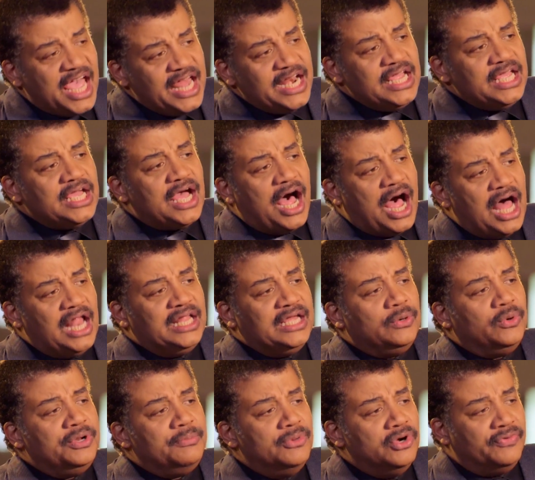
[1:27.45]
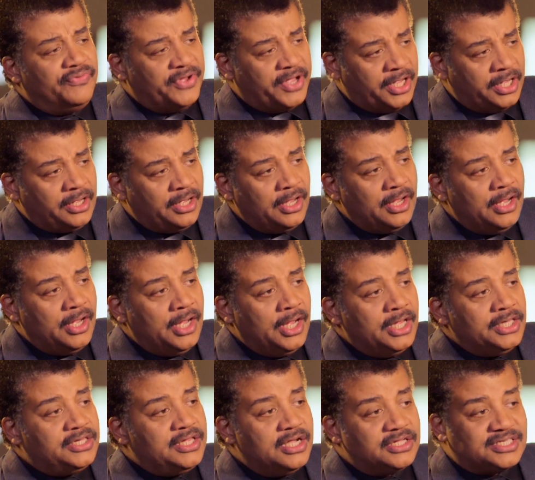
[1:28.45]
any Hollywood movie, right.
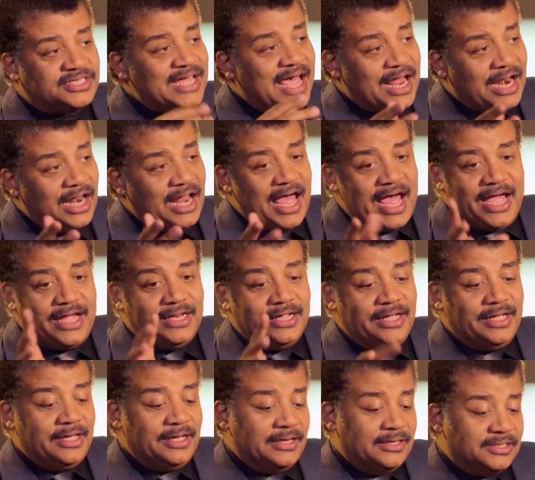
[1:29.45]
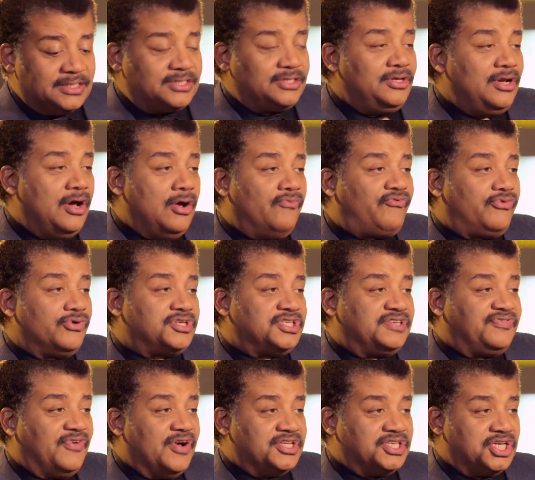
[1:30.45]
this satellite is, you know, first
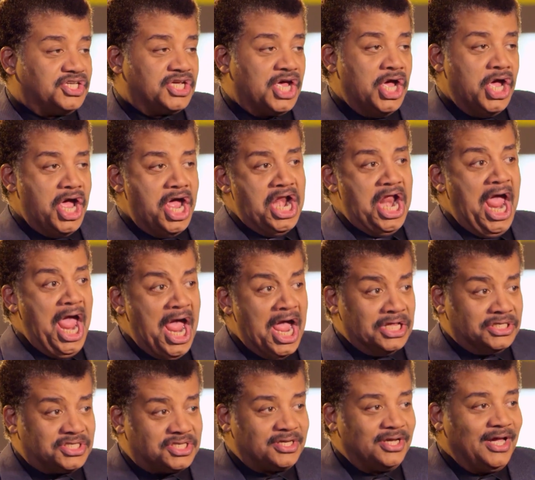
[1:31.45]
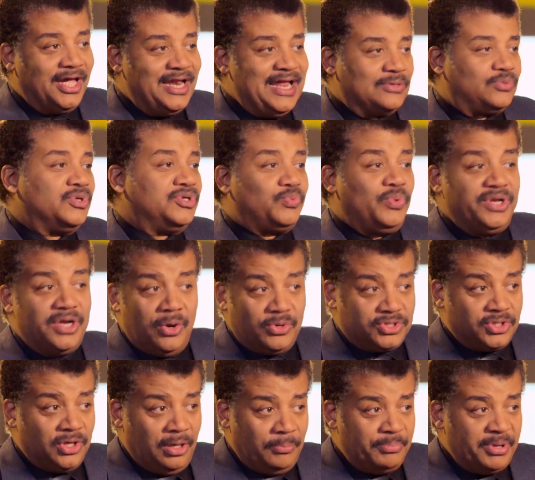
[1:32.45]
it's fuzzy, it's enhance, enhance, which we know
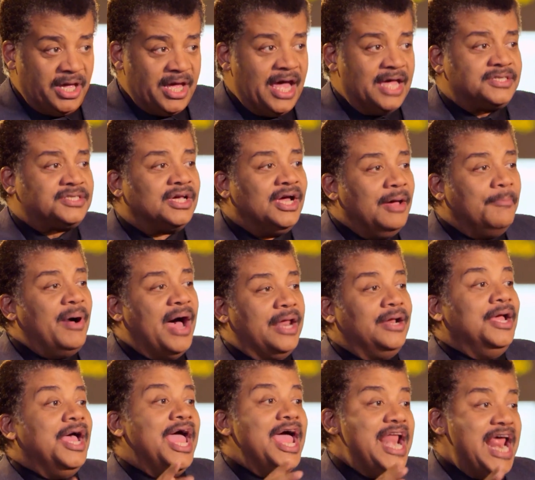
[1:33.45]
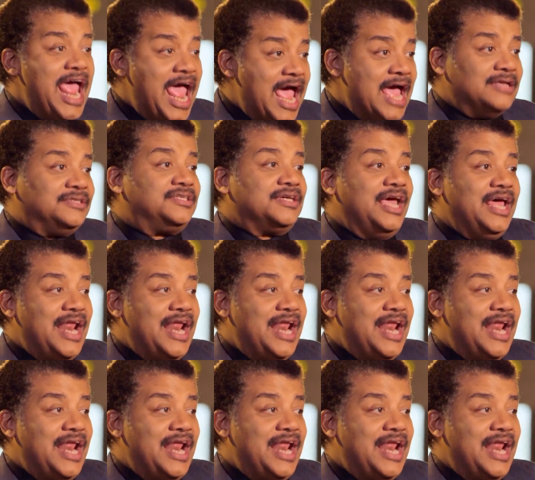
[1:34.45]
is all BS. But enhance,